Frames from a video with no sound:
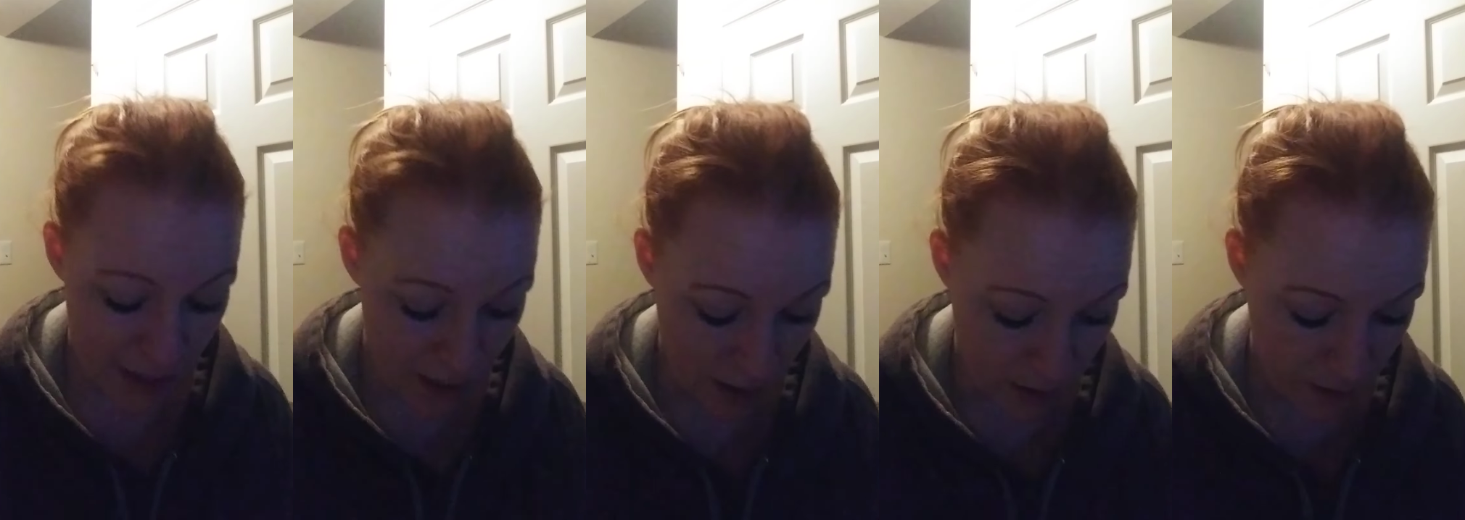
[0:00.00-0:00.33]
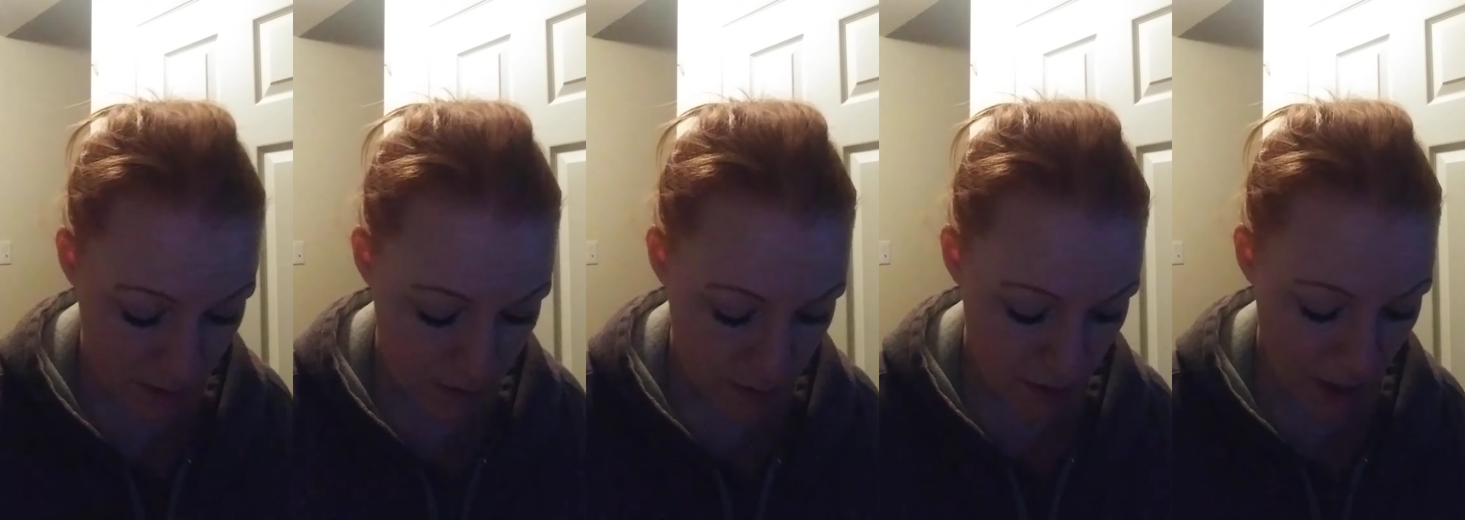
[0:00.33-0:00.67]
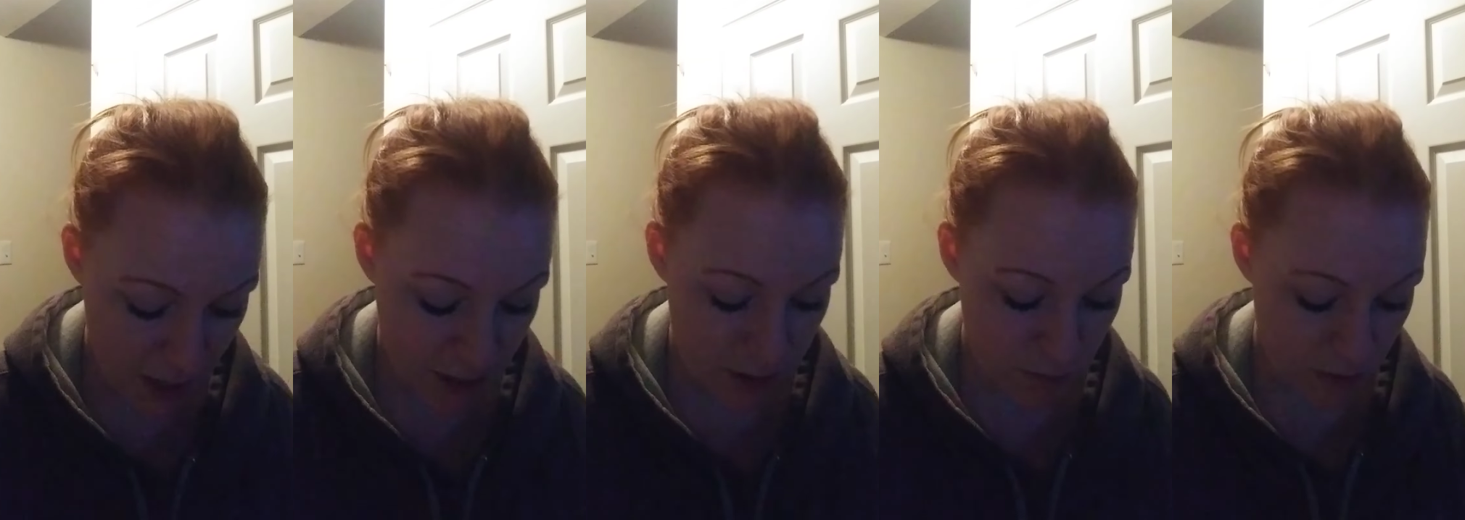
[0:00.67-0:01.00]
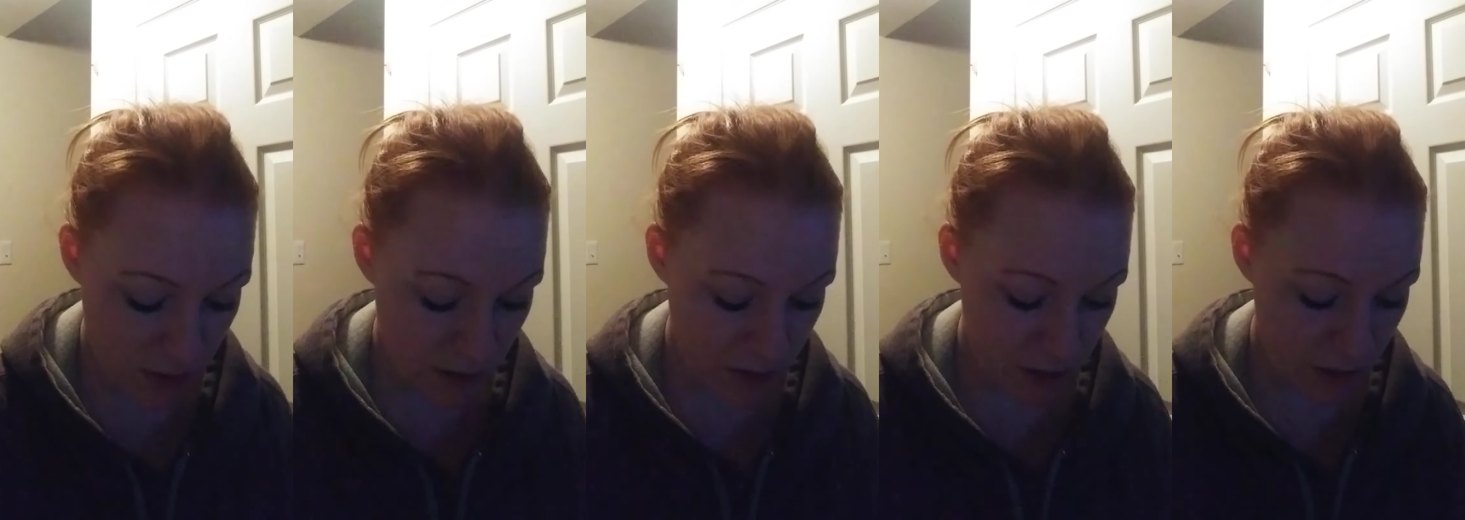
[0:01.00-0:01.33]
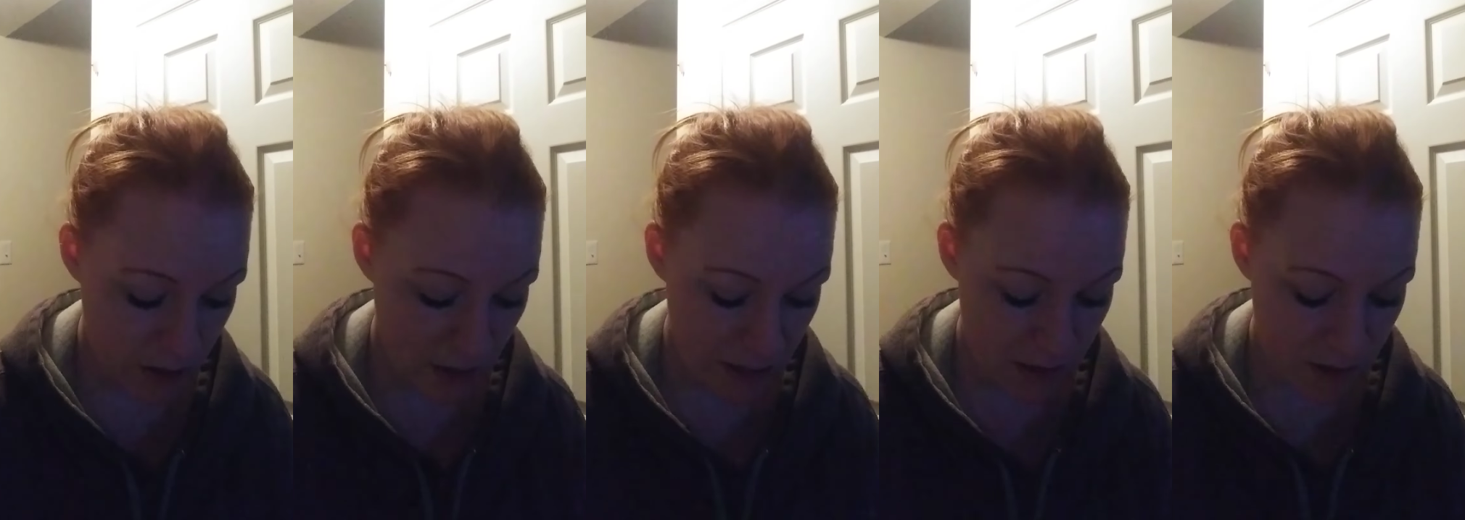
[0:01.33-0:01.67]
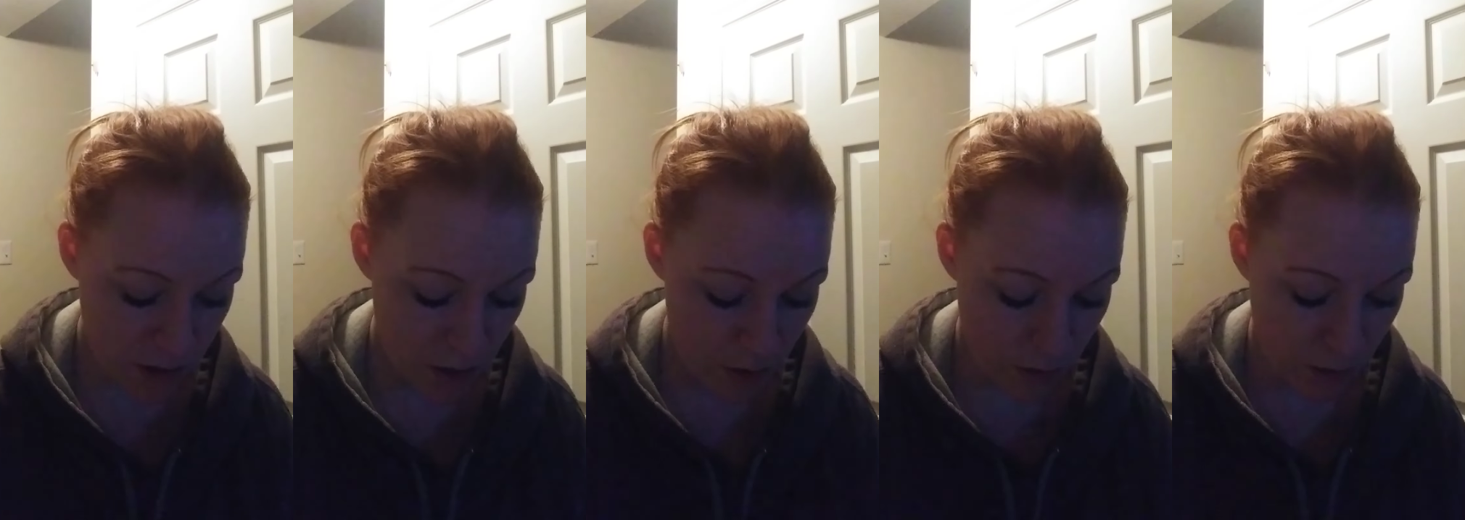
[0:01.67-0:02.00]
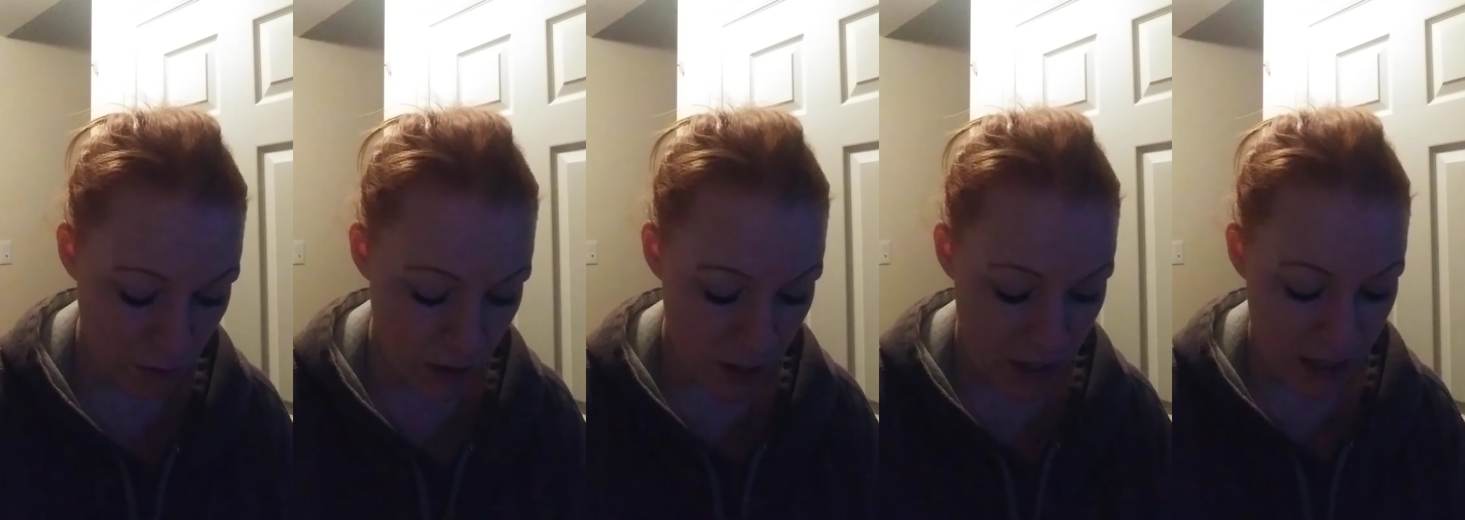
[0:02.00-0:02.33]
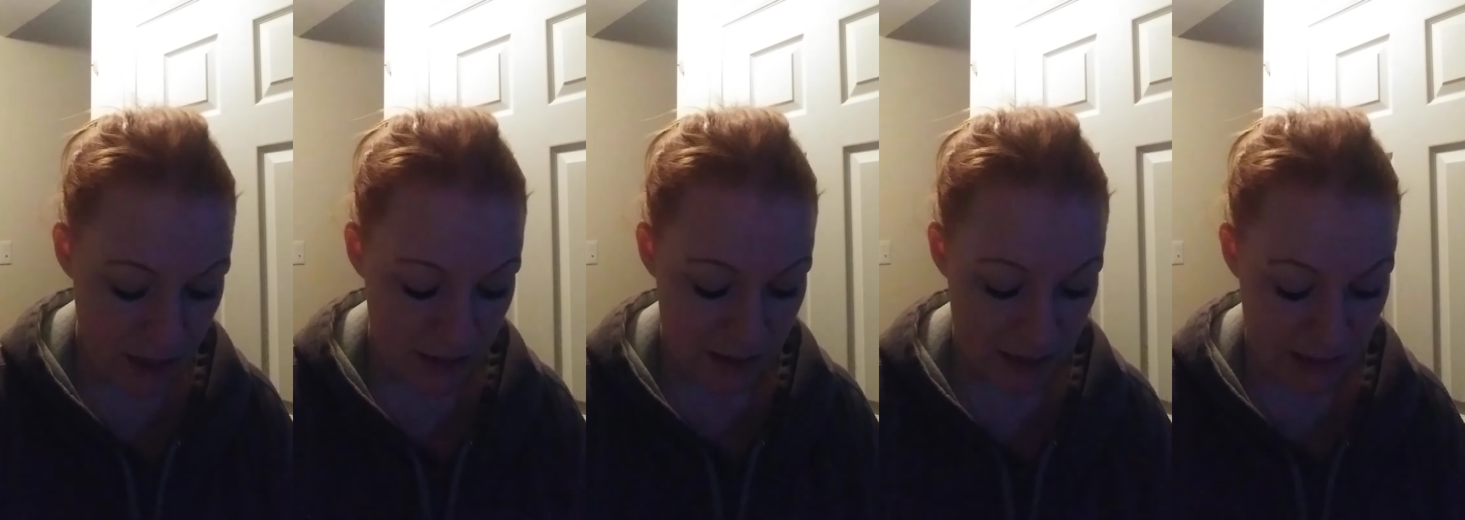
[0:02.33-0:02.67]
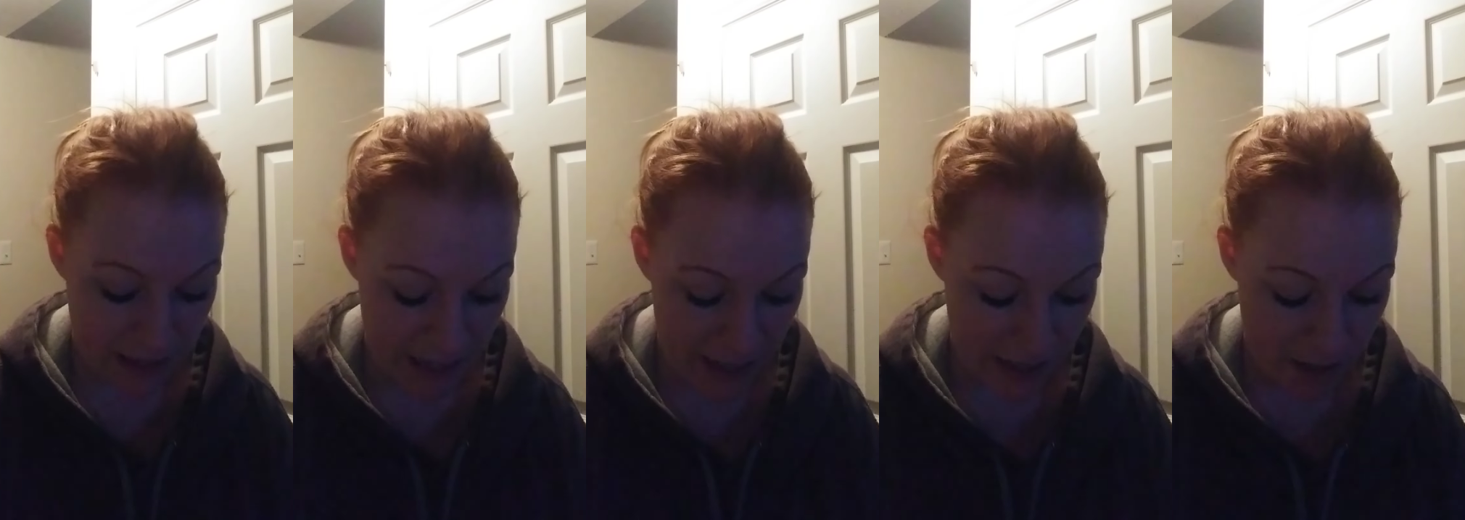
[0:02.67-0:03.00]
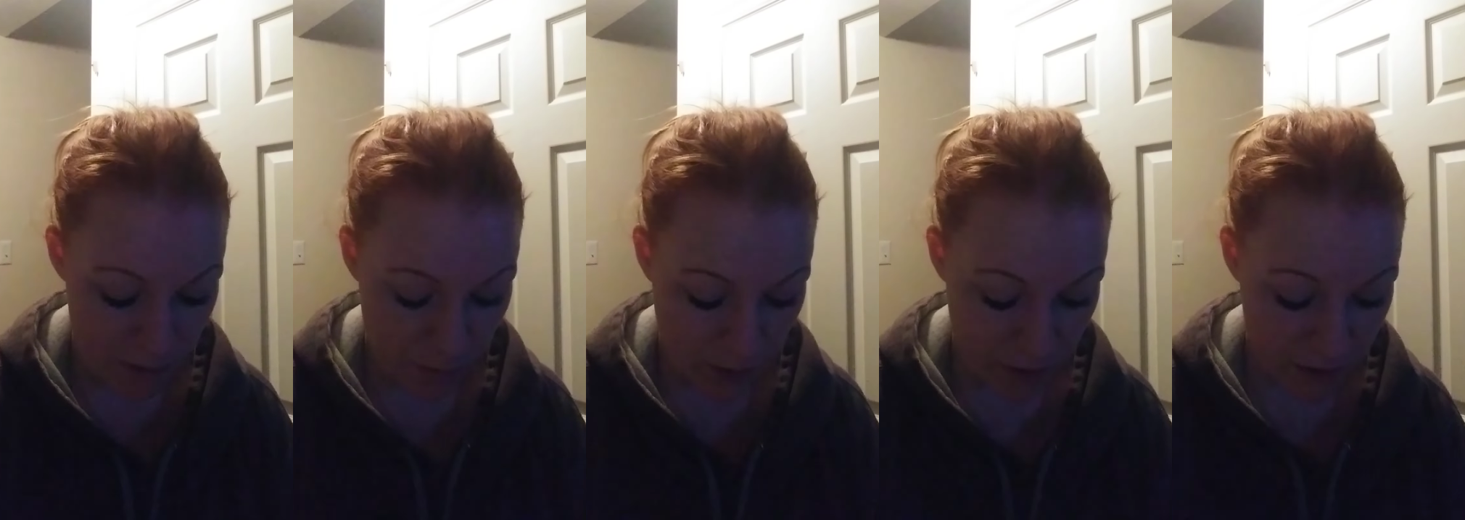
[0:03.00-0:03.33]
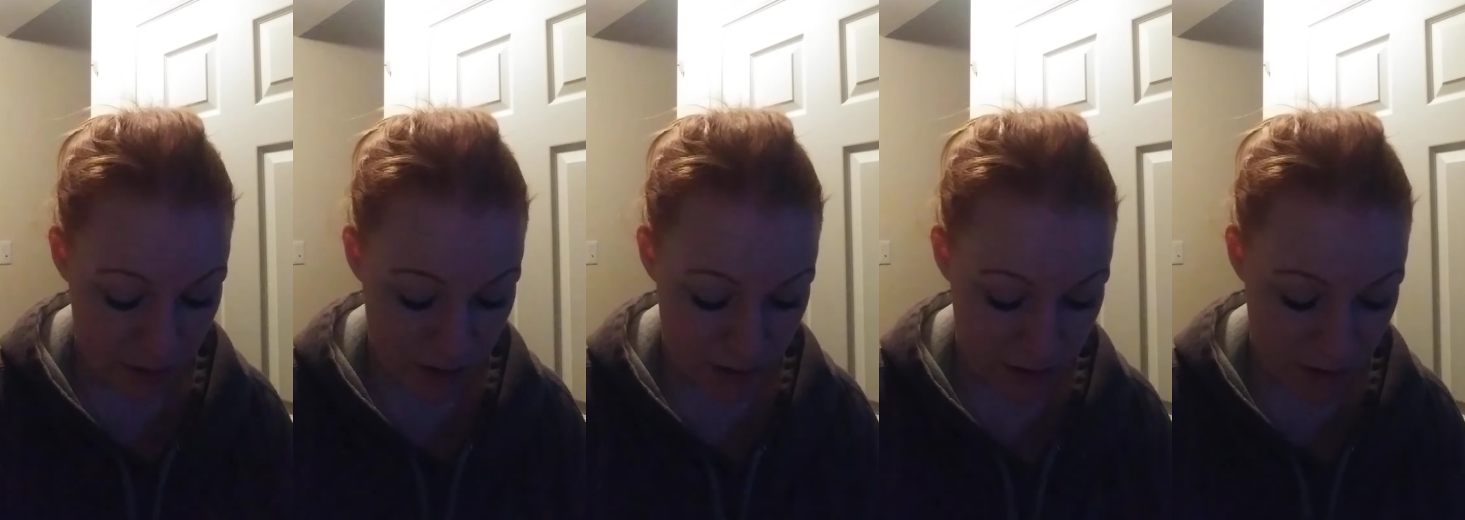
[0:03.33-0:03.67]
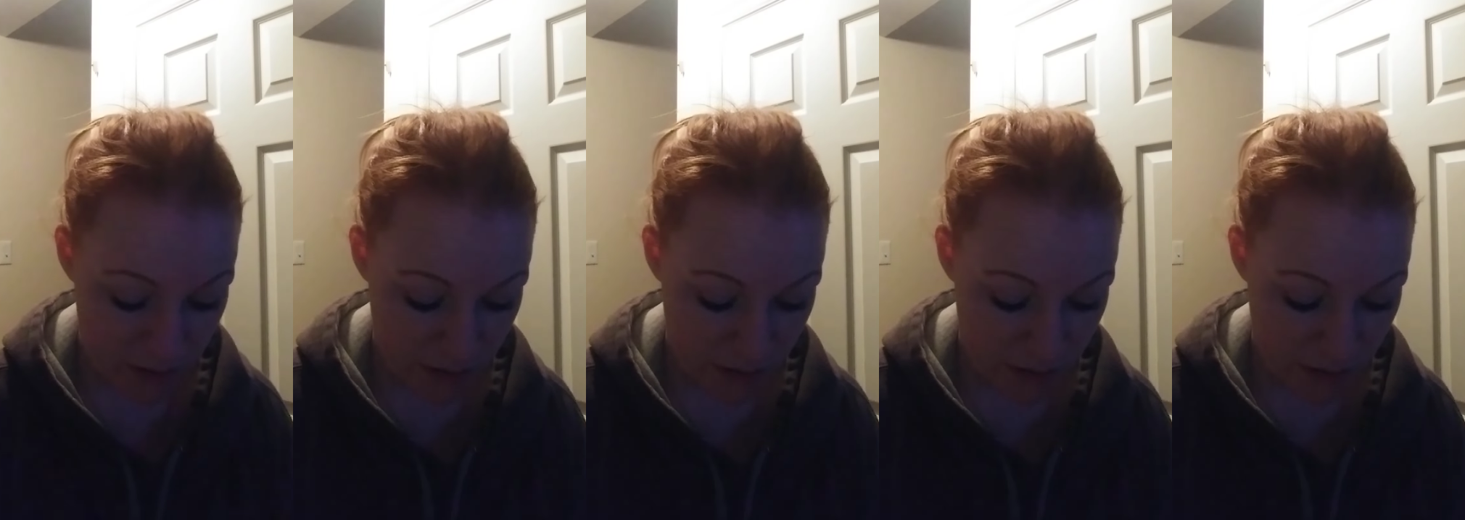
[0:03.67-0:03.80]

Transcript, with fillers: yeah, I just want to let you guys know today it worked.